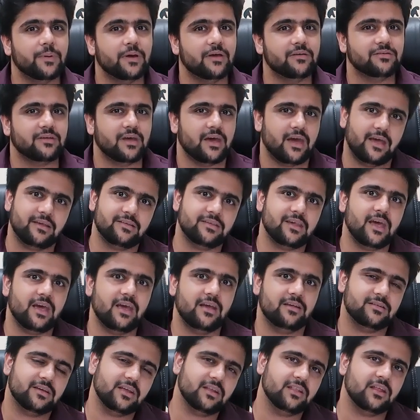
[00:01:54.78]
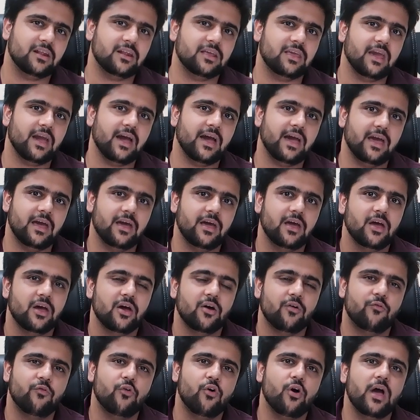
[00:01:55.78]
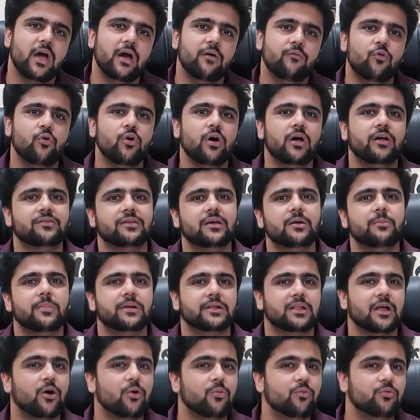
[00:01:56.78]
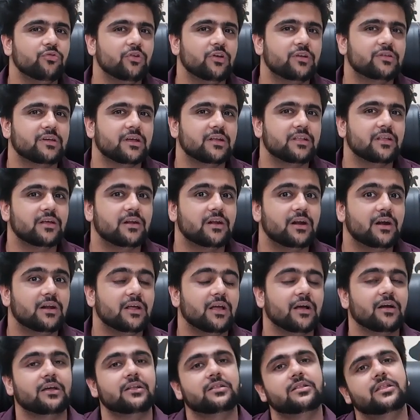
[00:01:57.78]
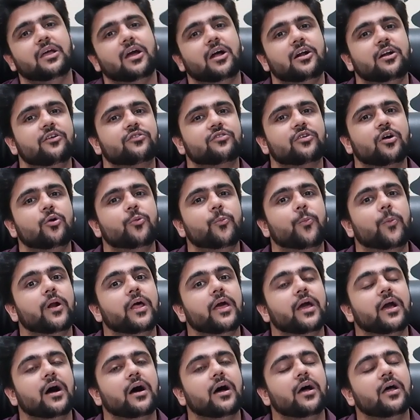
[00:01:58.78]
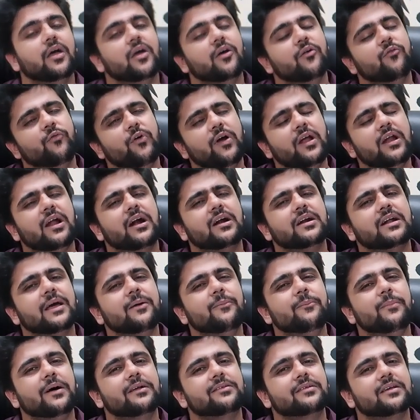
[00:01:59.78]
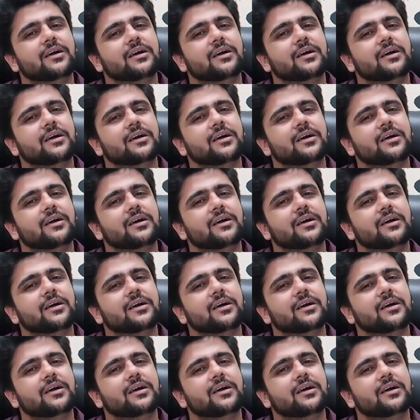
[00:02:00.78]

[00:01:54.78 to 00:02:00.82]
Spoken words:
Which paste is it? What is its nature? Tell me the price and how much discount it has. You seem to be passing